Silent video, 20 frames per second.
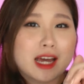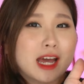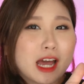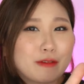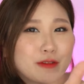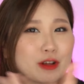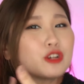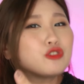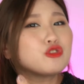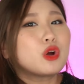
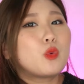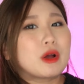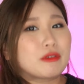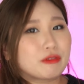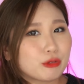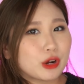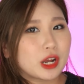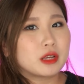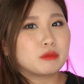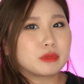If you're not sure
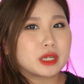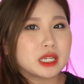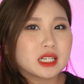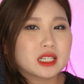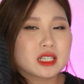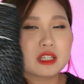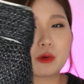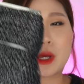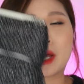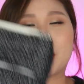what fraying
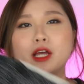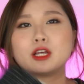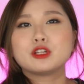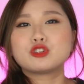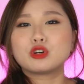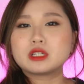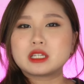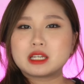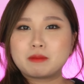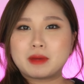means, okay,
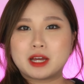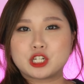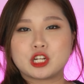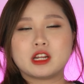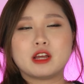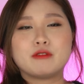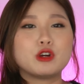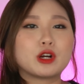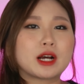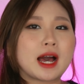so
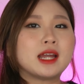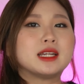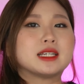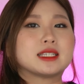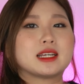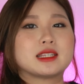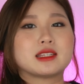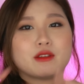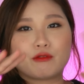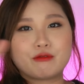imagine if you cut a
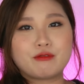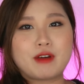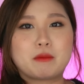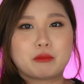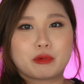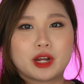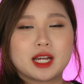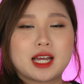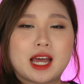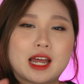certain
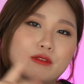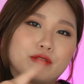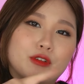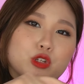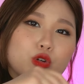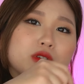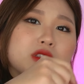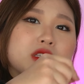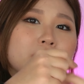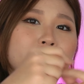fabric and if
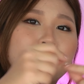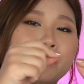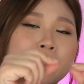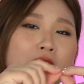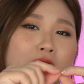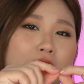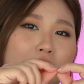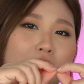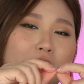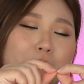you don't
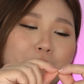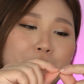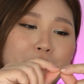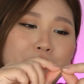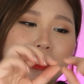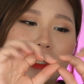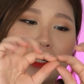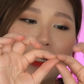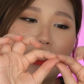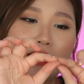um,
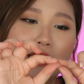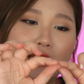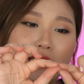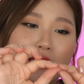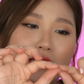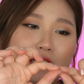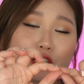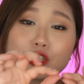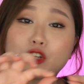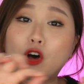
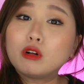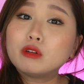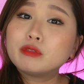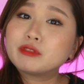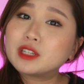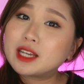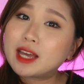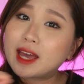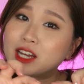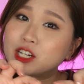solve
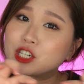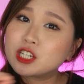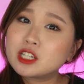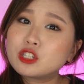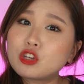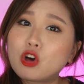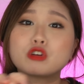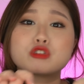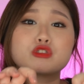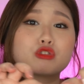the
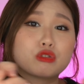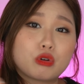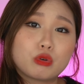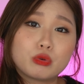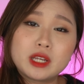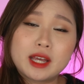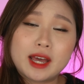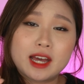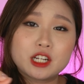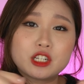edges or
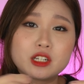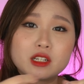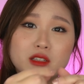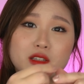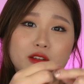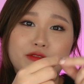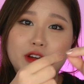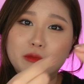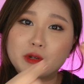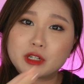sew the edges,
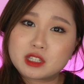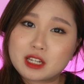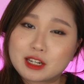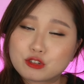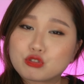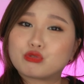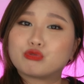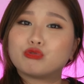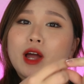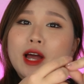the fabric
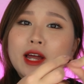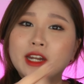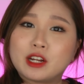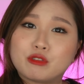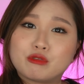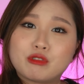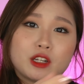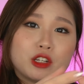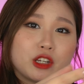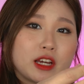starts to run
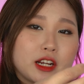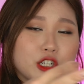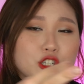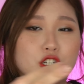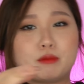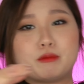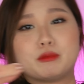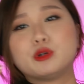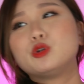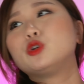and run. You can
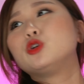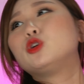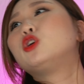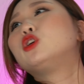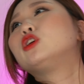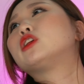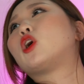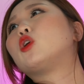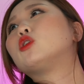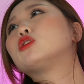actually
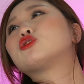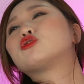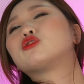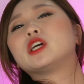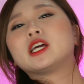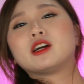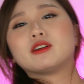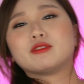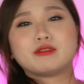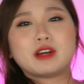pull the whole
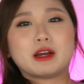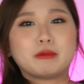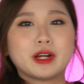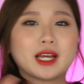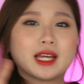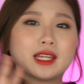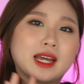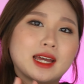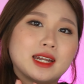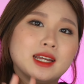string of
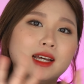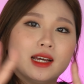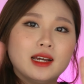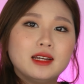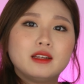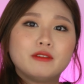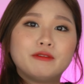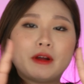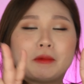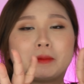fabric and then
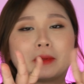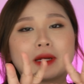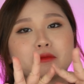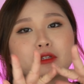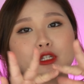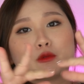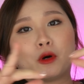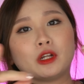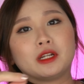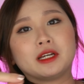the fabric
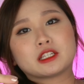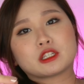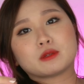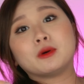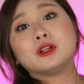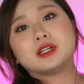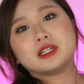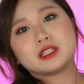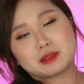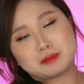becomes smaller and
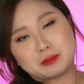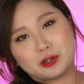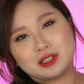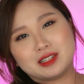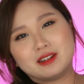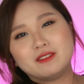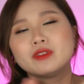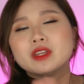smaller and smaller.